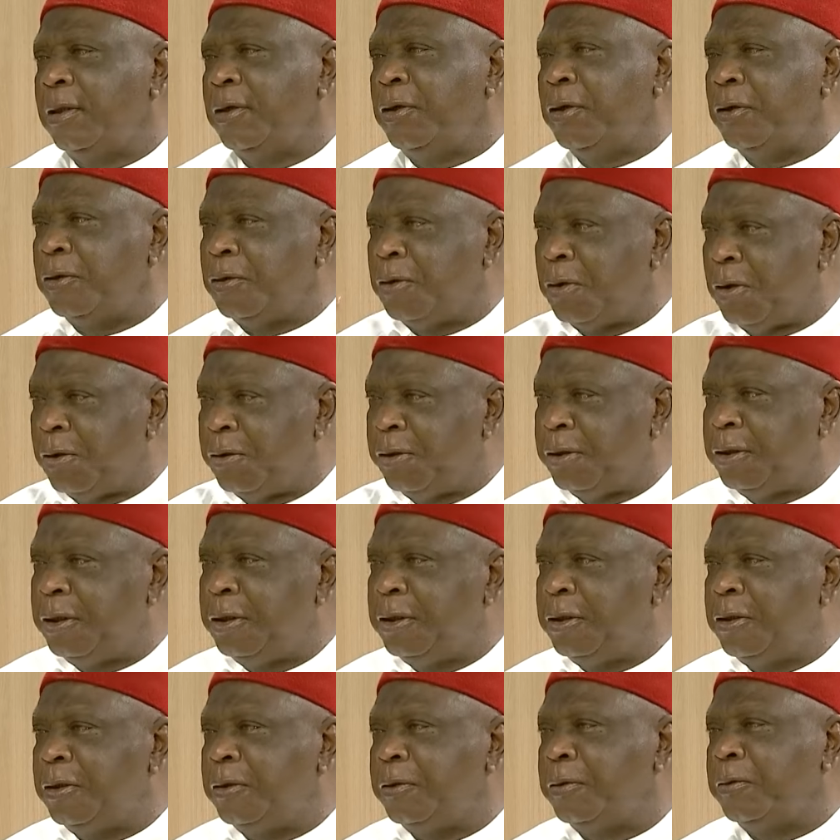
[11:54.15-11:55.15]
The
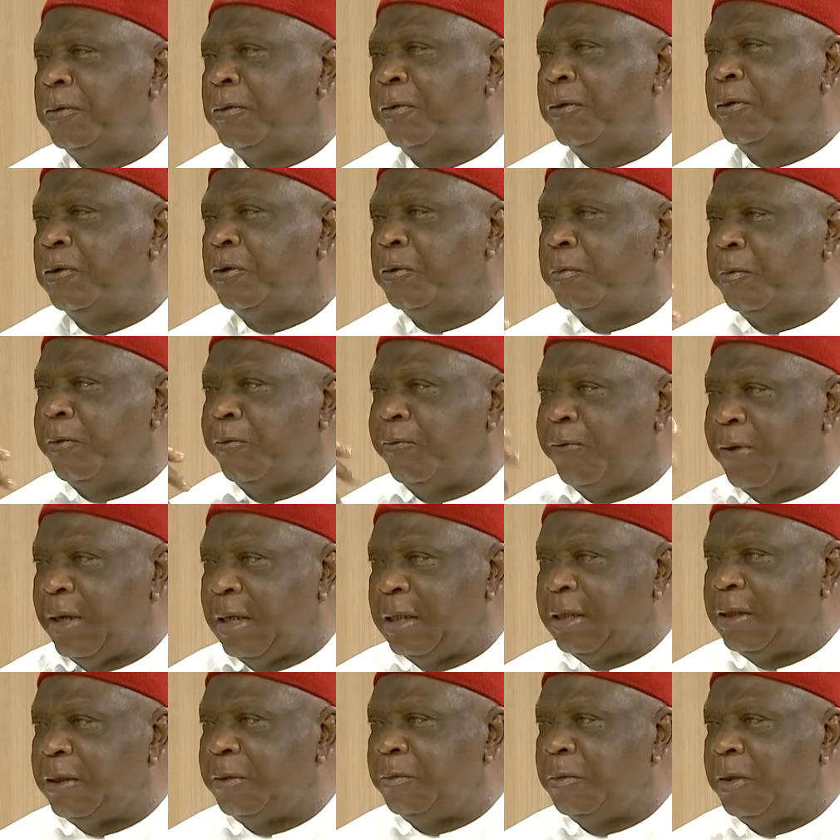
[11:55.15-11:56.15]
authority to
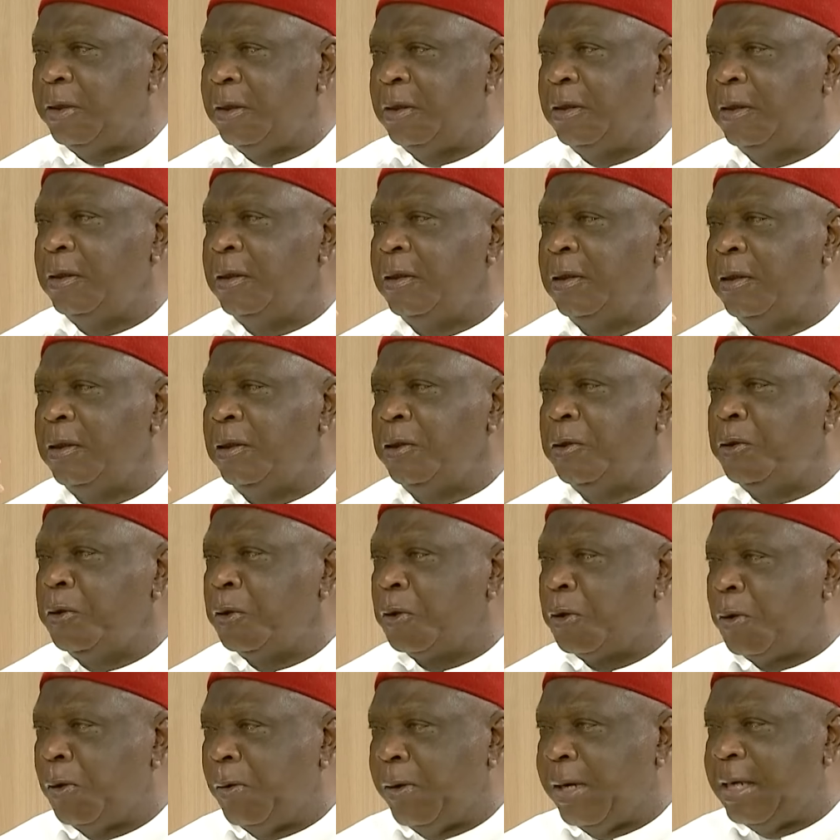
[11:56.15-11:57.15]
supervise me, to
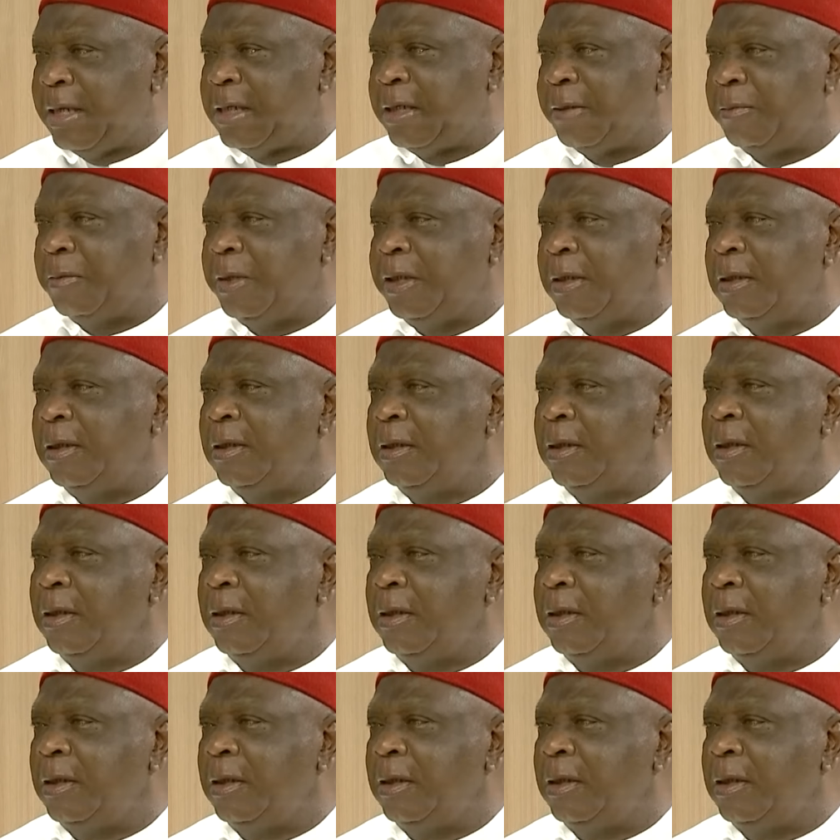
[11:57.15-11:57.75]
coerce me.